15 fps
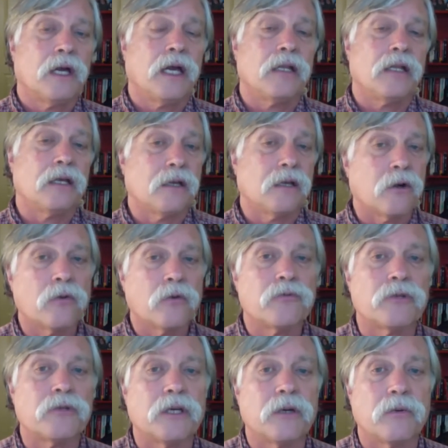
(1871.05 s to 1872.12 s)
And then
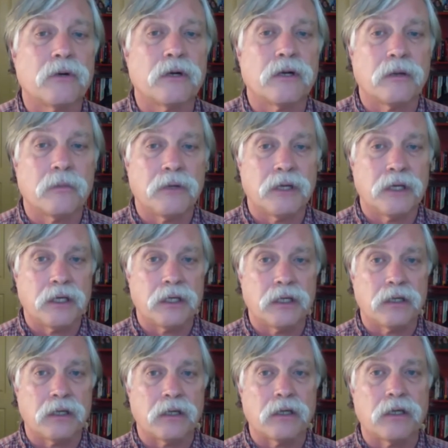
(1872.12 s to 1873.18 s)
hopefully we're going to be
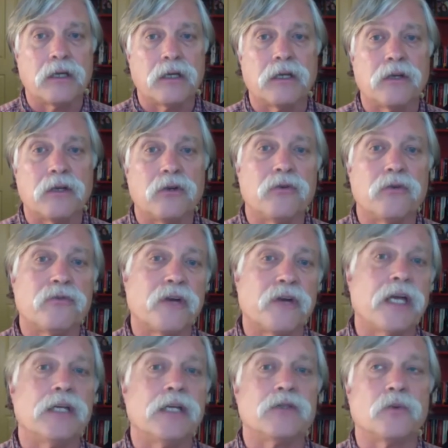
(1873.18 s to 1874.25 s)
in a new
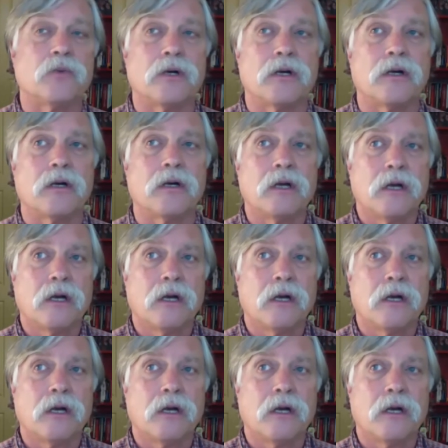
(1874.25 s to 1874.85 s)
phase where